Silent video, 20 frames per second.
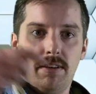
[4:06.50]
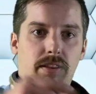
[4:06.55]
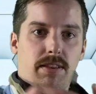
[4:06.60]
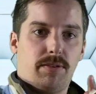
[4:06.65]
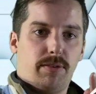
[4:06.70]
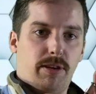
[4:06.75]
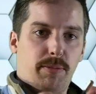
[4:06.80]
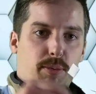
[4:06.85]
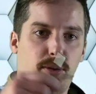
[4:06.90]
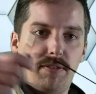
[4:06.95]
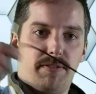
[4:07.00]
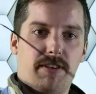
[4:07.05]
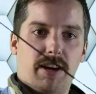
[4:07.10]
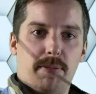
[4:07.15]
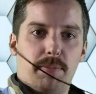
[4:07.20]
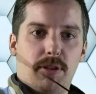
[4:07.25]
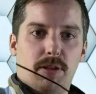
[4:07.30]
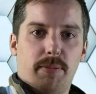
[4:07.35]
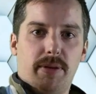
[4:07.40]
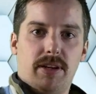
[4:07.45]

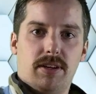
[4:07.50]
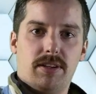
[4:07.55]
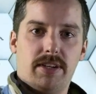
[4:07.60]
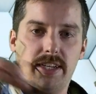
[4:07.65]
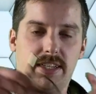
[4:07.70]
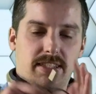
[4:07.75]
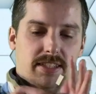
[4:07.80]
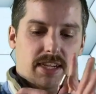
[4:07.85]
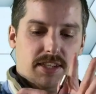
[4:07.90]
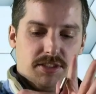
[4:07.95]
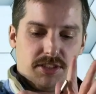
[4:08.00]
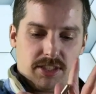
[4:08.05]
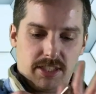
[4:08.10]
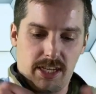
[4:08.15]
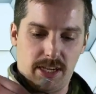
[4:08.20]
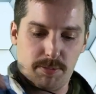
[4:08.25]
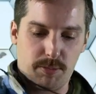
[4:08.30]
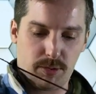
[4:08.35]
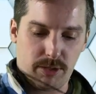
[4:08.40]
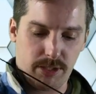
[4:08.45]
3.5mm extension
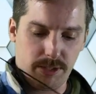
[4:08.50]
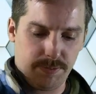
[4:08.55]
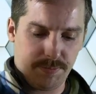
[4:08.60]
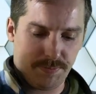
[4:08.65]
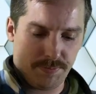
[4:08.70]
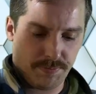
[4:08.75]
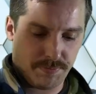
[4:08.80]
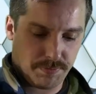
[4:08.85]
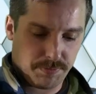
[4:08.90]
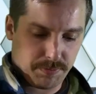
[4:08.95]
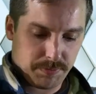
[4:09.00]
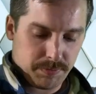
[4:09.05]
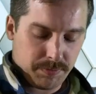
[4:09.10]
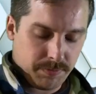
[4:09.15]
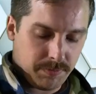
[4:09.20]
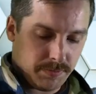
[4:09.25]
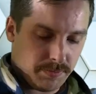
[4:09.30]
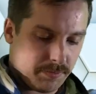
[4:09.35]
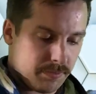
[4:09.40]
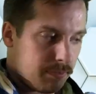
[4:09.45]
cable here.
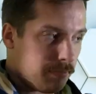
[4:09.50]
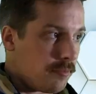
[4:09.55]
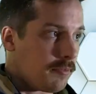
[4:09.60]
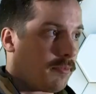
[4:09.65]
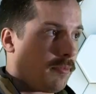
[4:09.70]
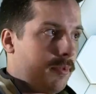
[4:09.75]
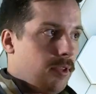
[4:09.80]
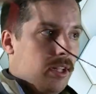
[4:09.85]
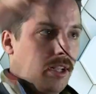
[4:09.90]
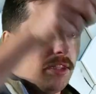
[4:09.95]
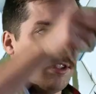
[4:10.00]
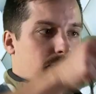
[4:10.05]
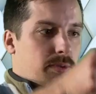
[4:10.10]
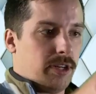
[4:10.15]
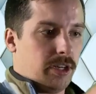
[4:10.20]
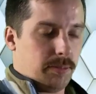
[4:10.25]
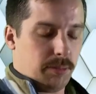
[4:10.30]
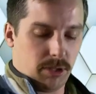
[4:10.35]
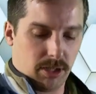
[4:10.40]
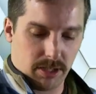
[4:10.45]
So we're
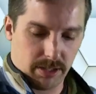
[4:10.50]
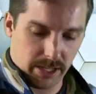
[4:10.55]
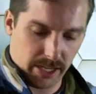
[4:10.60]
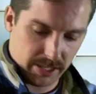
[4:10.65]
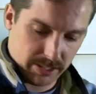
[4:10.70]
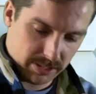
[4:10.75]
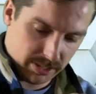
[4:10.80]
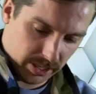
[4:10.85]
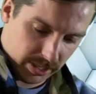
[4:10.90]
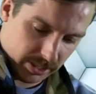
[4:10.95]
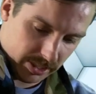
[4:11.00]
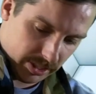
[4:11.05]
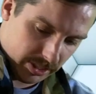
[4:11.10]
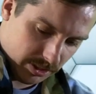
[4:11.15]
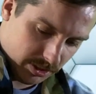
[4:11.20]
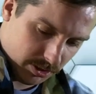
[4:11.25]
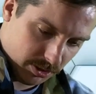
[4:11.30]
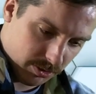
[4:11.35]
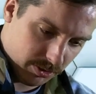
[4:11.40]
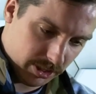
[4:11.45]
going to plug that side
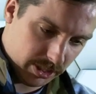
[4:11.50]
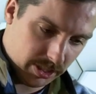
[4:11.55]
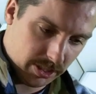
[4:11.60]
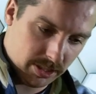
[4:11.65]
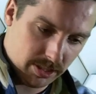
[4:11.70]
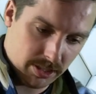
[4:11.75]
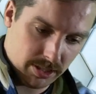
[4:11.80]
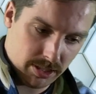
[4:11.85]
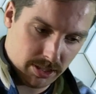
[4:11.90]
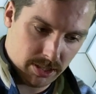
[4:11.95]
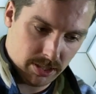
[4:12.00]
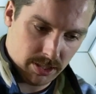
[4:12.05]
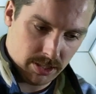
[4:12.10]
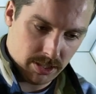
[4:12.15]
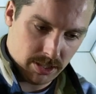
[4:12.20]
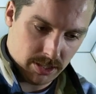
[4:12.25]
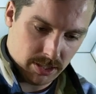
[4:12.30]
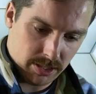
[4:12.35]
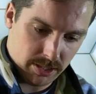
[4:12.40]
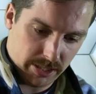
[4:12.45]
into the
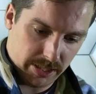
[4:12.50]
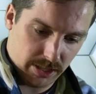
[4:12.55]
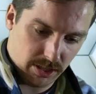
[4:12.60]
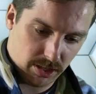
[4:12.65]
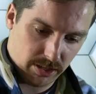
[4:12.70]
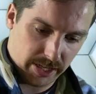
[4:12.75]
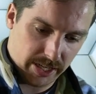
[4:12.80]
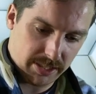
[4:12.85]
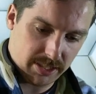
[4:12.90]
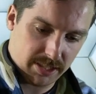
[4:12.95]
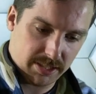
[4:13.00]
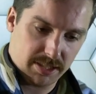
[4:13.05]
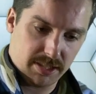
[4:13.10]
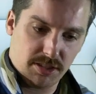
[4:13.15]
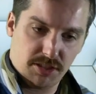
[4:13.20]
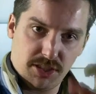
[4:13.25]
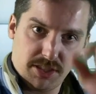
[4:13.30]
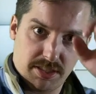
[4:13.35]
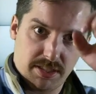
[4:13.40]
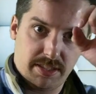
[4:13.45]
Trs, because this
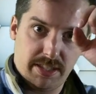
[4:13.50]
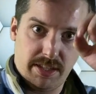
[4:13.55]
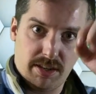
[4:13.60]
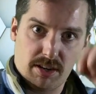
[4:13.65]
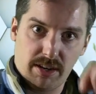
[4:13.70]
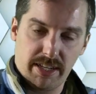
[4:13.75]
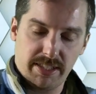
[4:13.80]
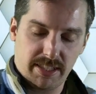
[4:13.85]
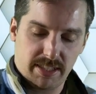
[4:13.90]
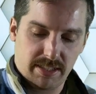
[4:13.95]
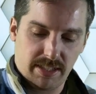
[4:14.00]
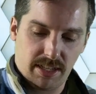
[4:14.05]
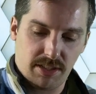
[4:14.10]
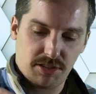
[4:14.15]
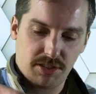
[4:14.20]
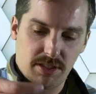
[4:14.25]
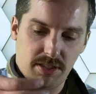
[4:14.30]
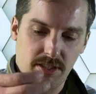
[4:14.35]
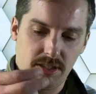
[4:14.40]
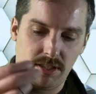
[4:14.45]
is just a Trs
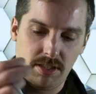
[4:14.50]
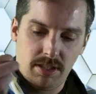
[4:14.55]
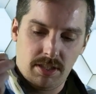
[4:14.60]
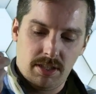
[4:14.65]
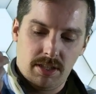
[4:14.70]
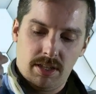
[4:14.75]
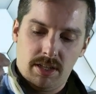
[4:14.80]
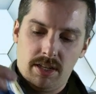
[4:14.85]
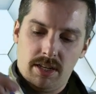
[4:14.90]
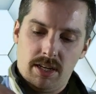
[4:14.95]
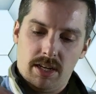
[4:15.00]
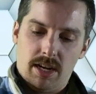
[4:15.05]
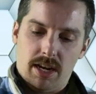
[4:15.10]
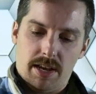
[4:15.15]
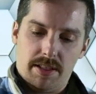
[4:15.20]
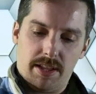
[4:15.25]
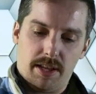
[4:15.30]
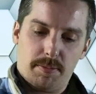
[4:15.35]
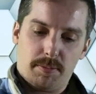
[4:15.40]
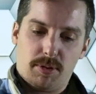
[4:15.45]
extension.
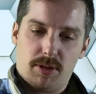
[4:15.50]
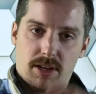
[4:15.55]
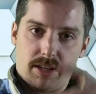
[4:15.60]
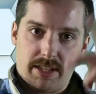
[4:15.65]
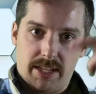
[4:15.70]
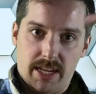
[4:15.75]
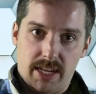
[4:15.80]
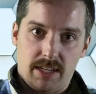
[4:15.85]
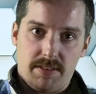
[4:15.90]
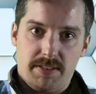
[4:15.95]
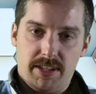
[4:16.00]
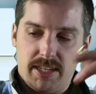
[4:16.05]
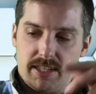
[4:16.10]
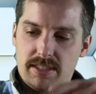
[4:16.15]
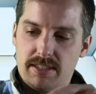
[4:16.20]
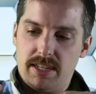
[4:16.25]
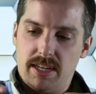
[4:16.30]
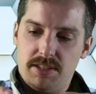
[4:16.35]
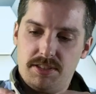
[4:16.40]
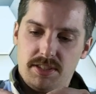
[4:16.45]
And then plug the end of the
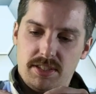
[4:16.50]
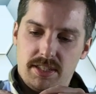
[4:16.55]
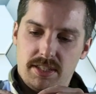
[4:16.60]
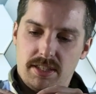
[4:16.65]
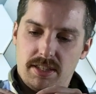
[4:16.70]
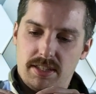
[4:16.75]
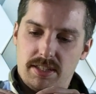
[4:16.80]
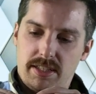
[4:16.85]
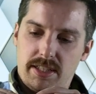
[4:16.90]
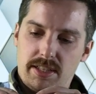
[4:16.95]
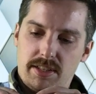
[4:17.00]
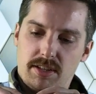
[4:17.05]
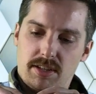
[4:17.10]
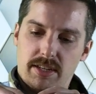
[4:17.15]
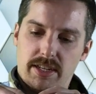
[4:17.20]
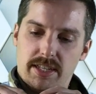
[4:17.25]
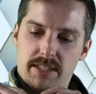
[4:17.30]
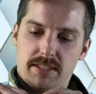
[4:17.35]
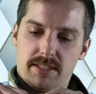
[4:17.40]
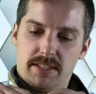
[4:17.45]
extension into the
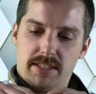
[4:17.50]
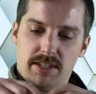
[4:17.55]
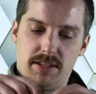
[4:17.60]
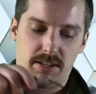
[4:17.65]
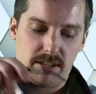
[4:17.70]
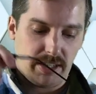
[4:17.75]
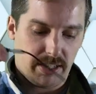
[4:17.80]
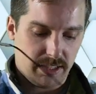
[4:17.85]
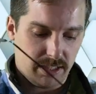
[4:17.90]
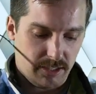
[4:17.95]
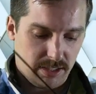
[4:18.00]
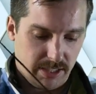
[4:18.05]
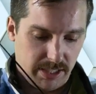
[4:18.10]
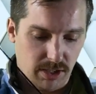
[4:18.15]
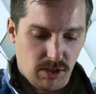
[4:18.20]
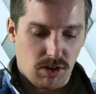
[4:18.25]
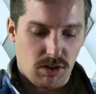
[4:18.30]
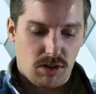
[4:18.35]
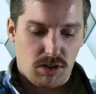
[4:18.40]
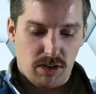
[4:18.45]
Trs to
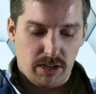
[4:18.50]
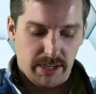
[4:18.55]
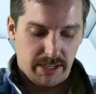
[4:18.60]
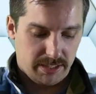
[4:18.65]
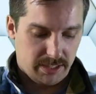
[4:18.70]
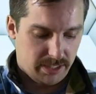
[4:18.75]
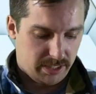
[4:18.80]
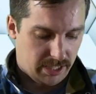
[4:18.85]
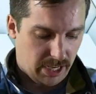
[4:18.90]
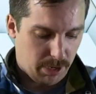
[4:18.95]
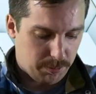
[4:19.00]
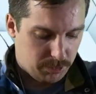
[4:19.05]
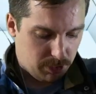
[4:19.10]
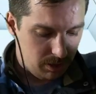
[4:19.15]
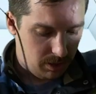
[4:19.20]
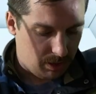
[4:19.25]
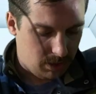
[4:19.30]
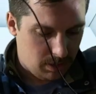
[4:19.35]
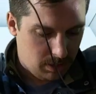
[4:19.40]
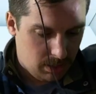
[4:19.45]
Trrs
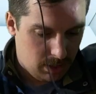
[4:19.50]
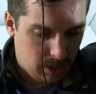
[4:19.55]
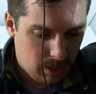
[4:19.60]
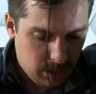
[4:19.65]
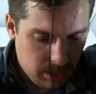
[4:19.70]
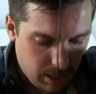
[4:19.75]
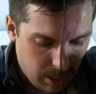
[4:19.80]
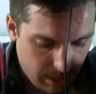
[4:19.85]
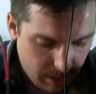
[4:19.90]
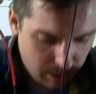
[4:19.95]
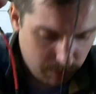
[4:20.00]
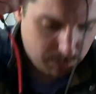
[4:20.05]
adapter. And